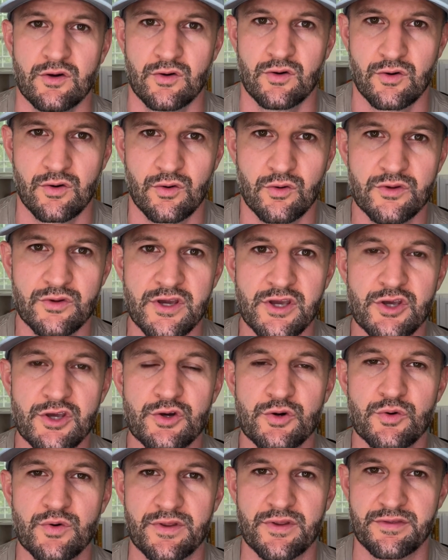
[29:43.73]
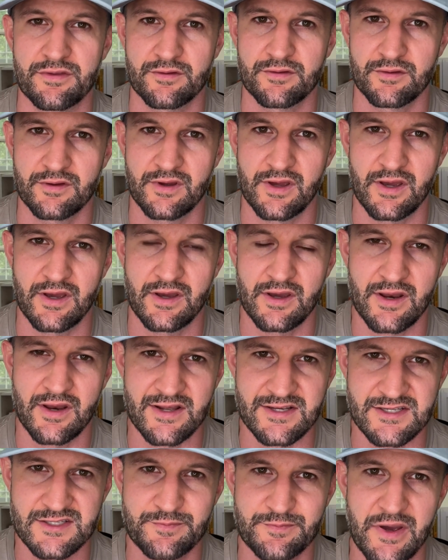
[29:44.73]
holding you in
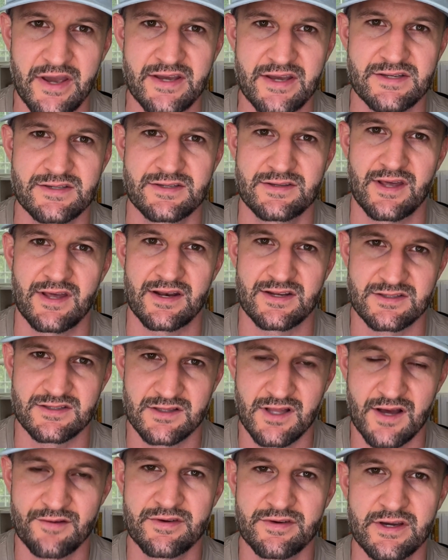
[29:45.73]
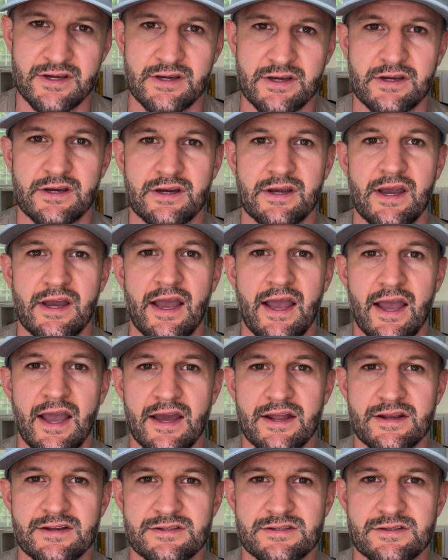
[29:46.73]
a space that is loving
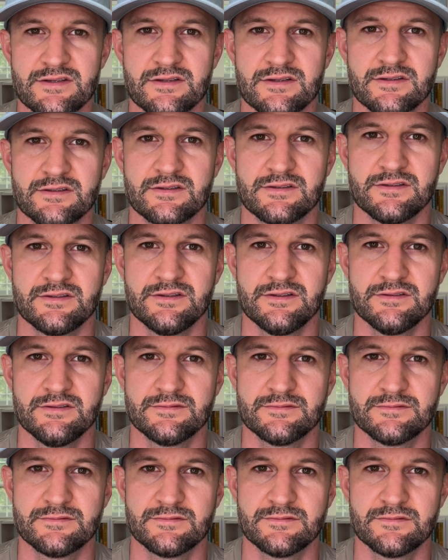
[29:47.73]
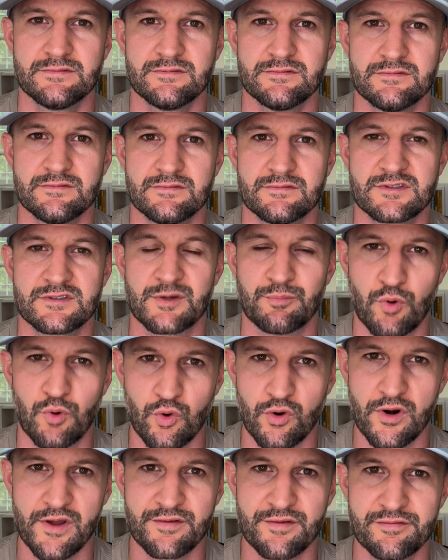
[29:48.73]
and
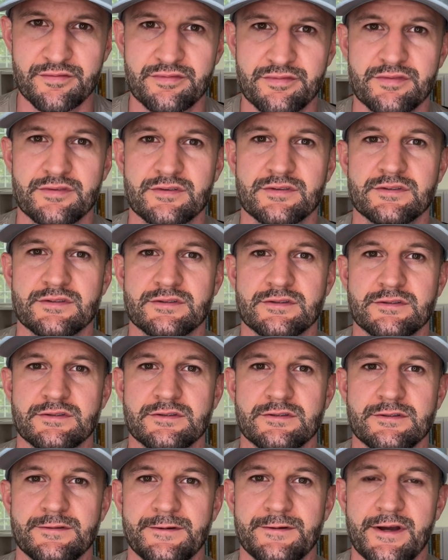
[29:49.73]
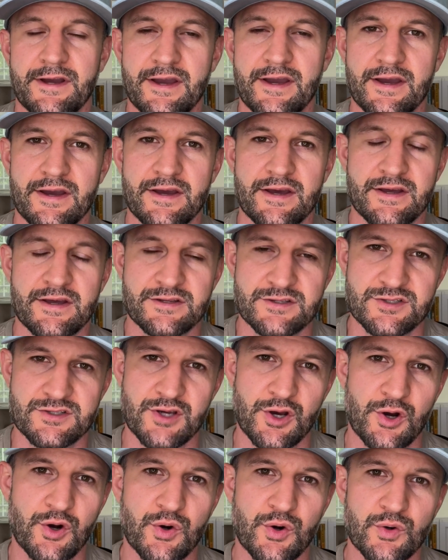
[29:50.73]
supportive. And
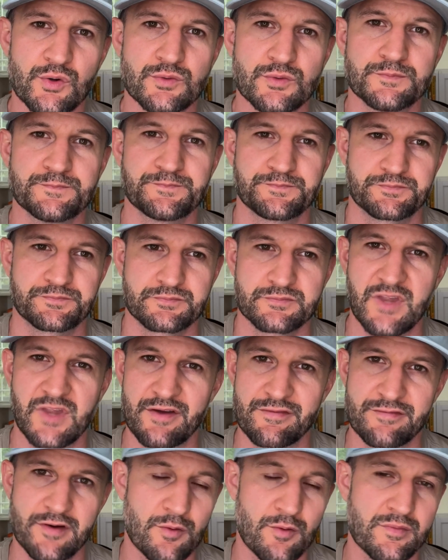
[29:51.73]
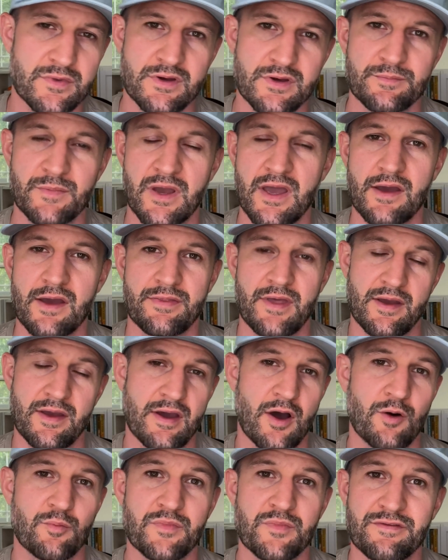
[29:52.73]
so they
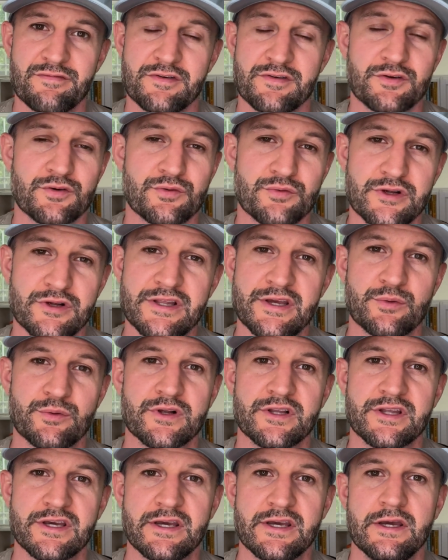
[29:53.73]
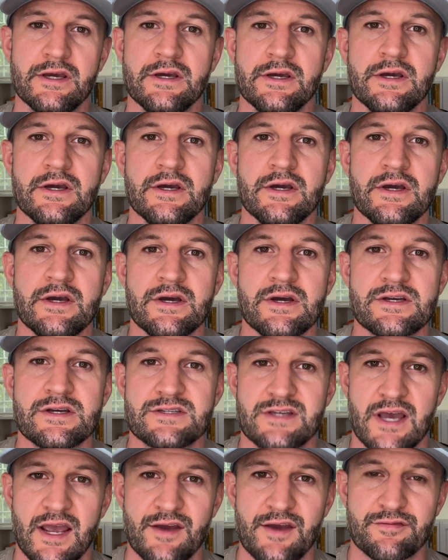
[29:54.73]
helped me feel really, really
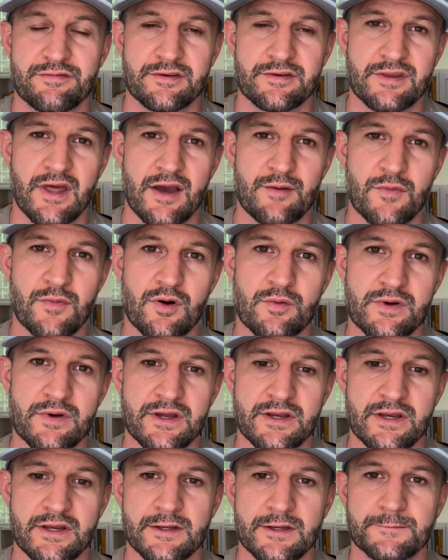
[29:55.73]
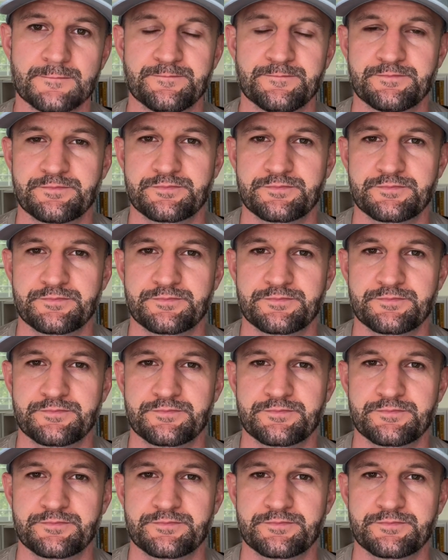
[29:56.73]
safe in that moment. And